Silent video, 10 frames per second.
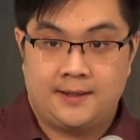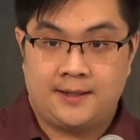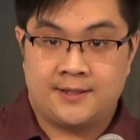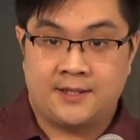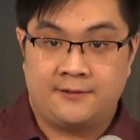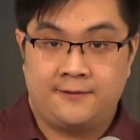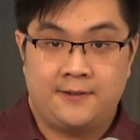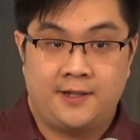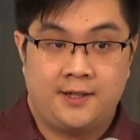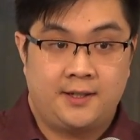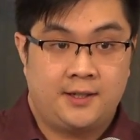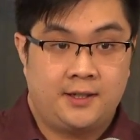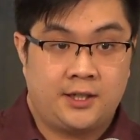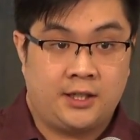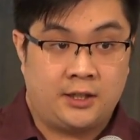is if
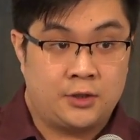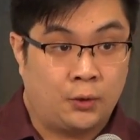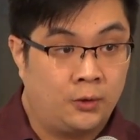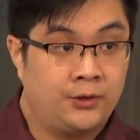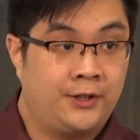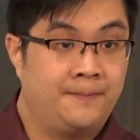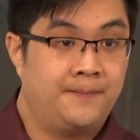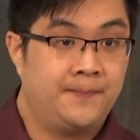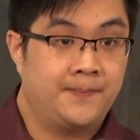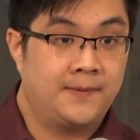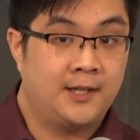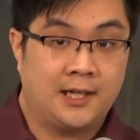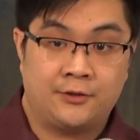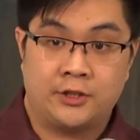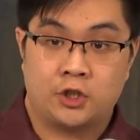he told him
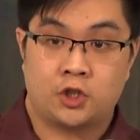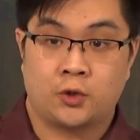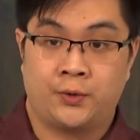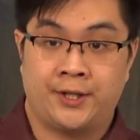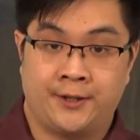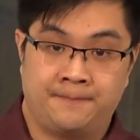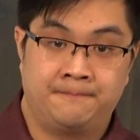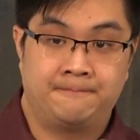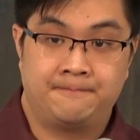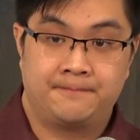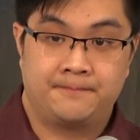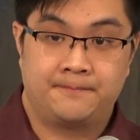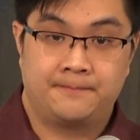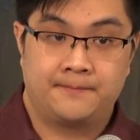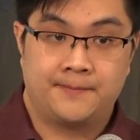and then showed him.
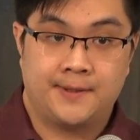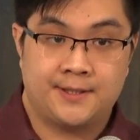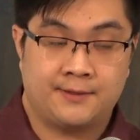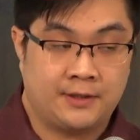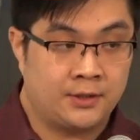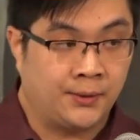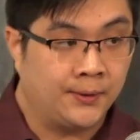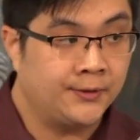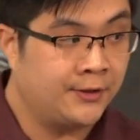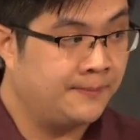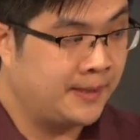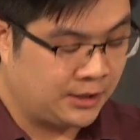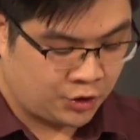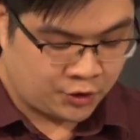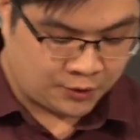It's if he told him
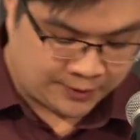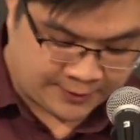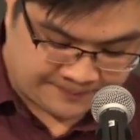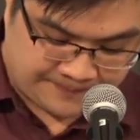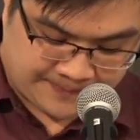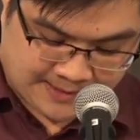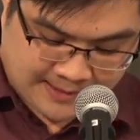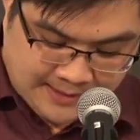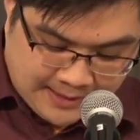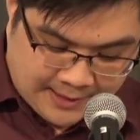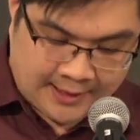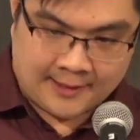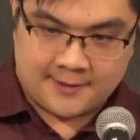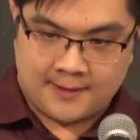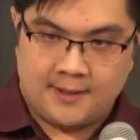and showed him.
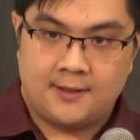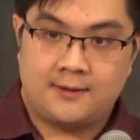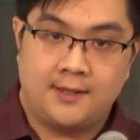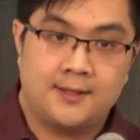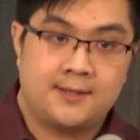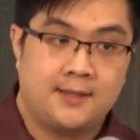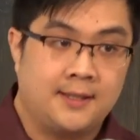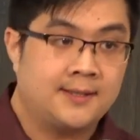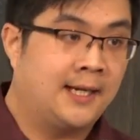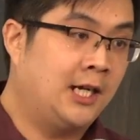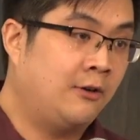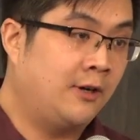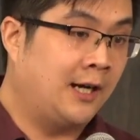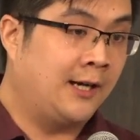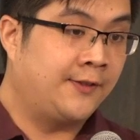And this is
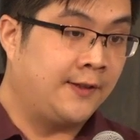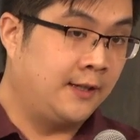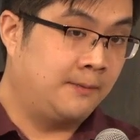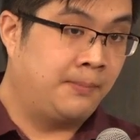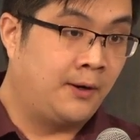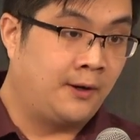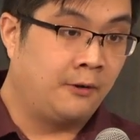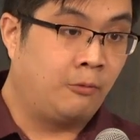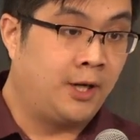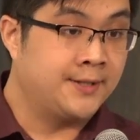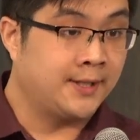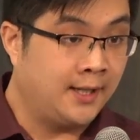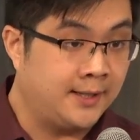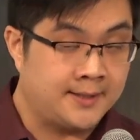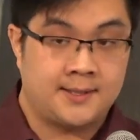how I think Paul wants
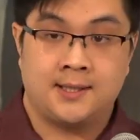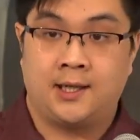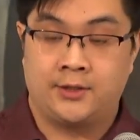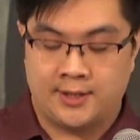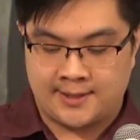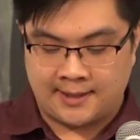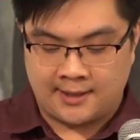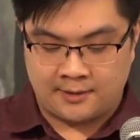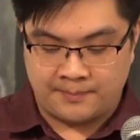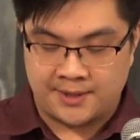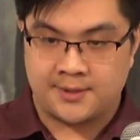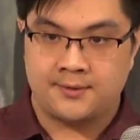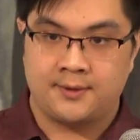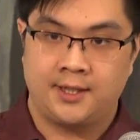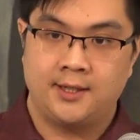us to understand
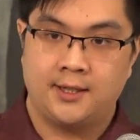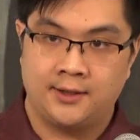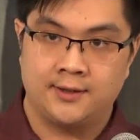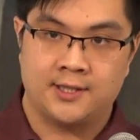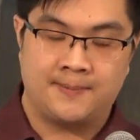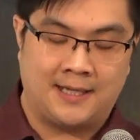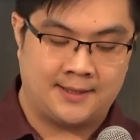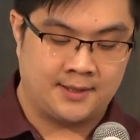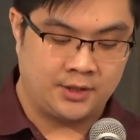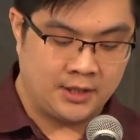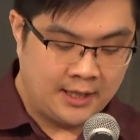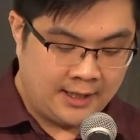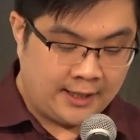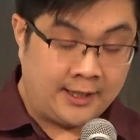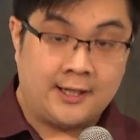mystery in this passage.
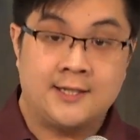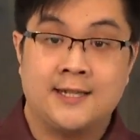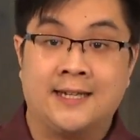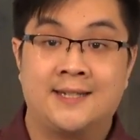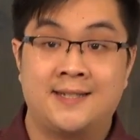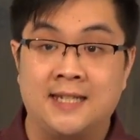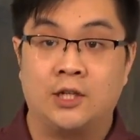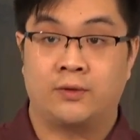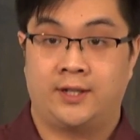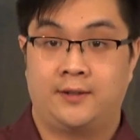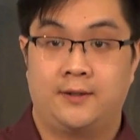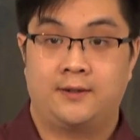It is a secret.